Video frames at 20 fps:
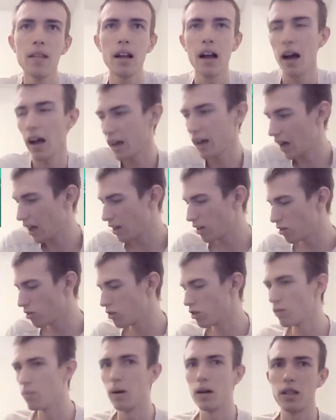I got
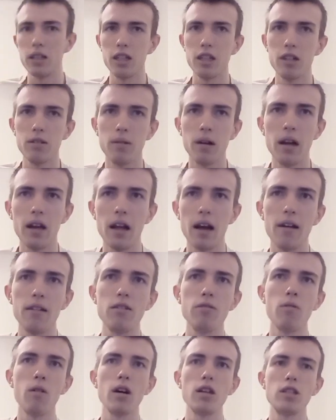YouTube on here, right? I
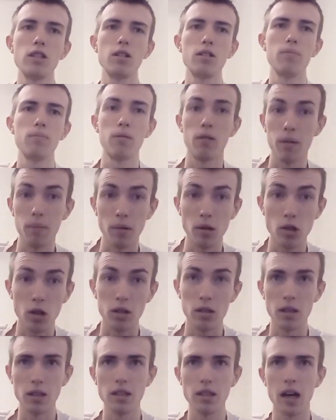watch it pretty much
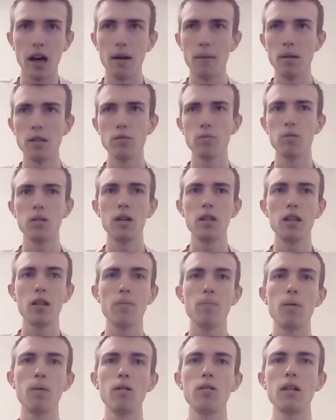all the time. It's one of the
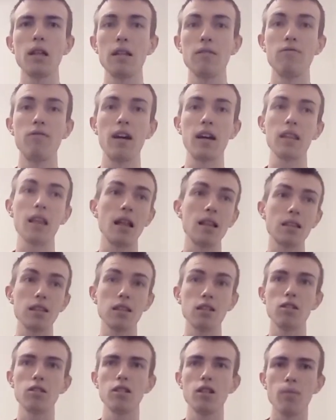in fact, that's
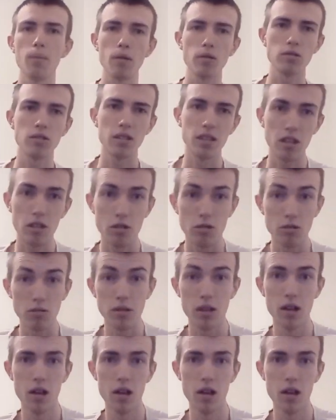literally the most used